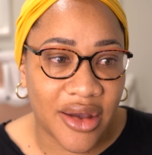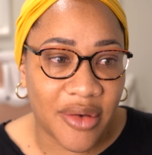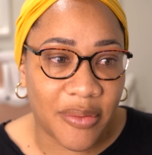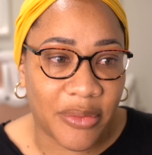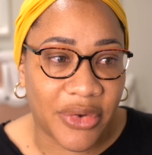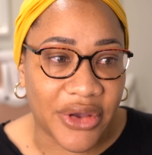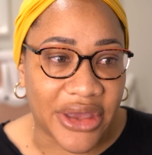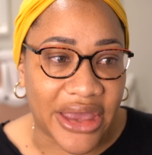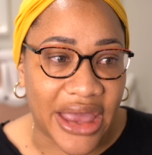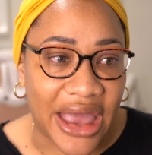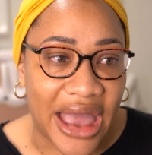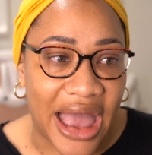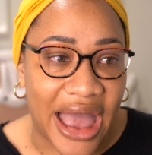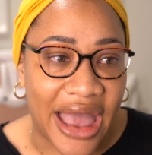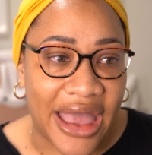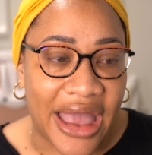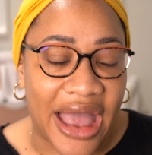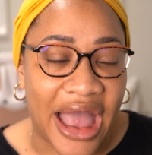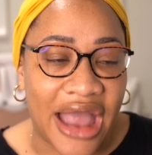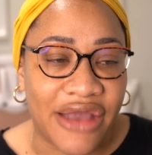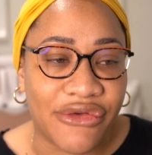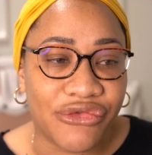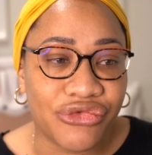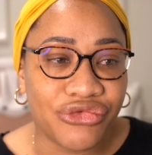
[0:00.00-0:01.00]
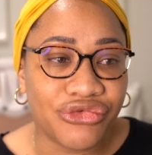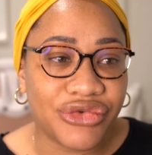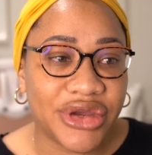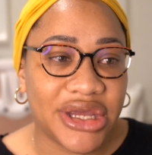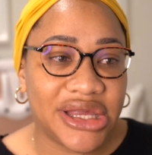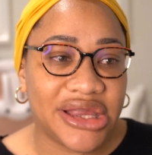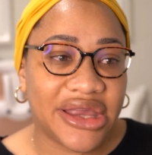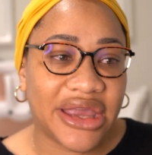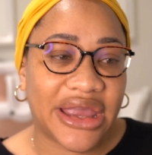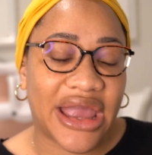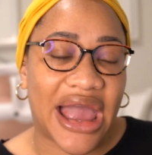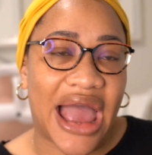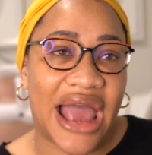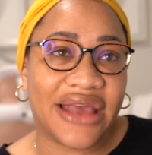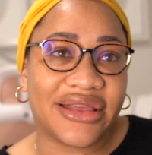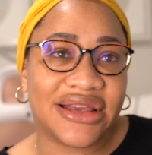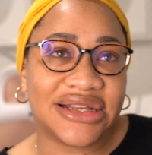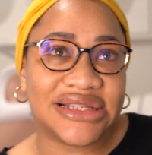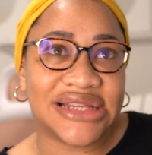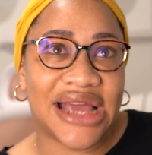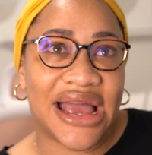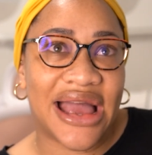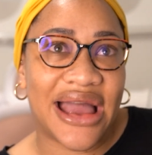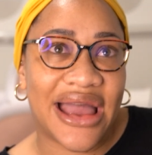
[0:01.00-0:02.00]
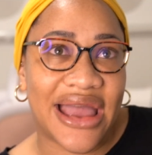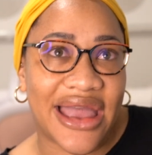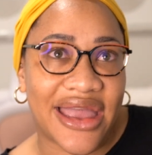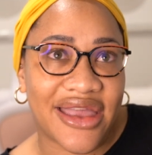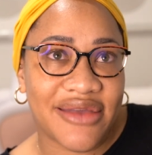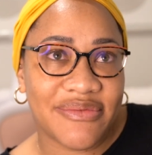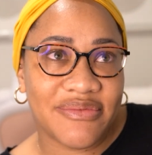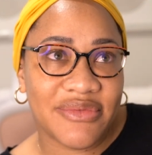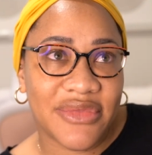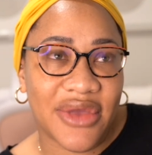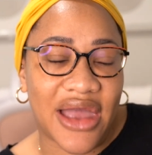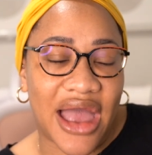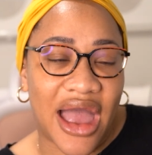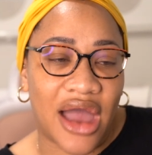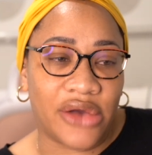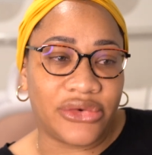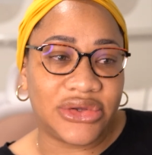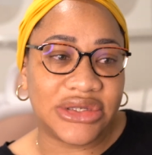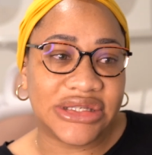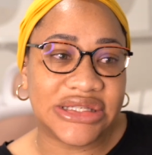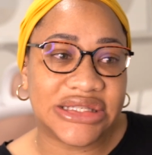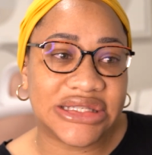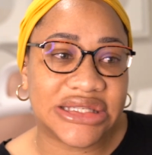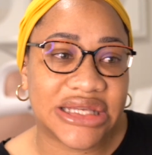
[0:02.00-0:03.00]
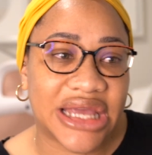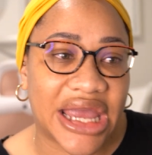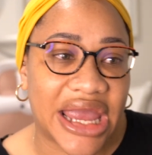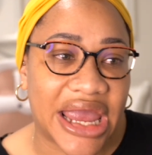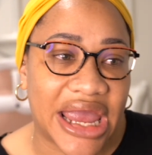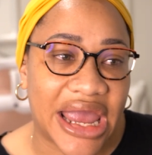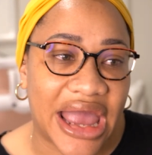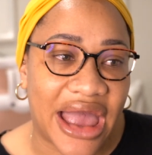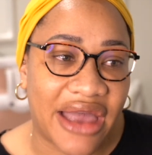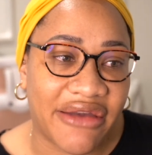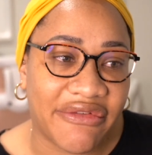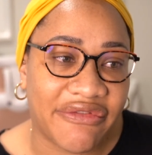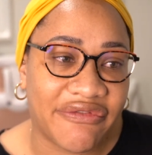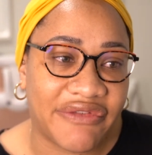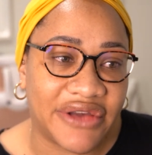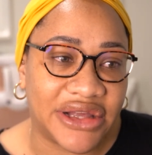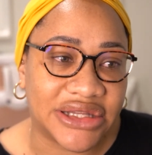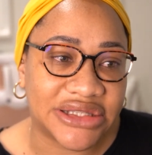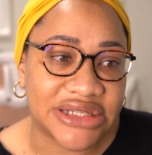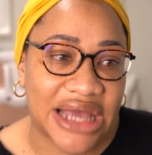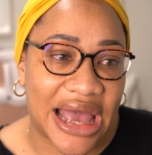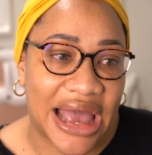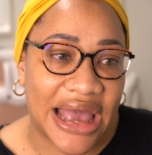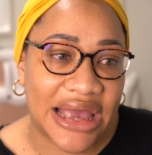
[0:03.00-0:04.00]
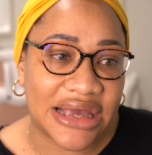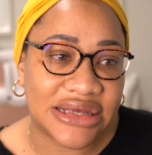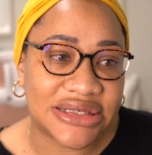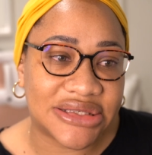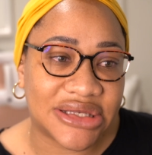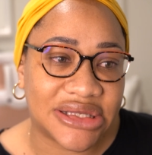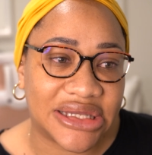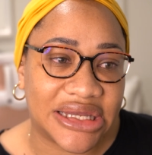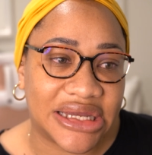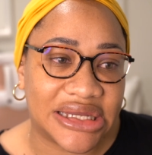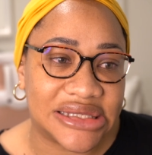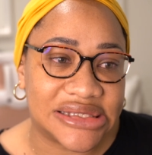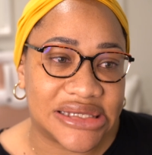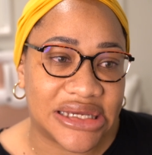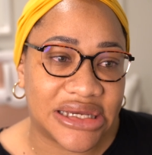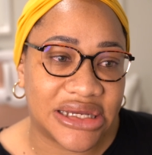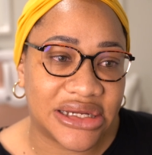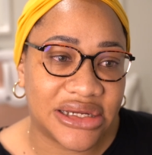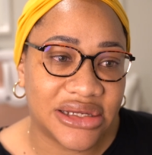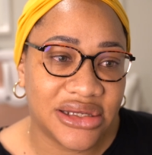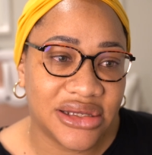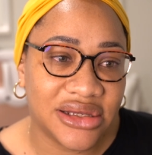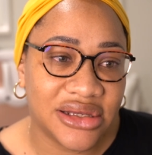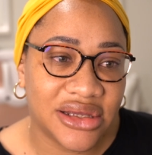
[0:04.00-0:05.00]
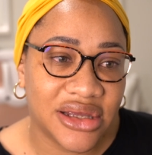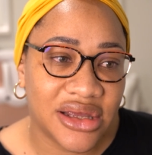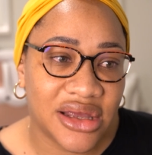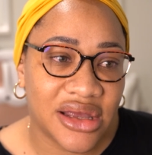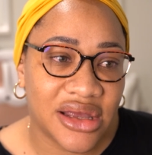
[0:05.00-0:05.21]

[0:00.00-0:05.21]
But yeah, I really, at the time, I will say I felt isolated.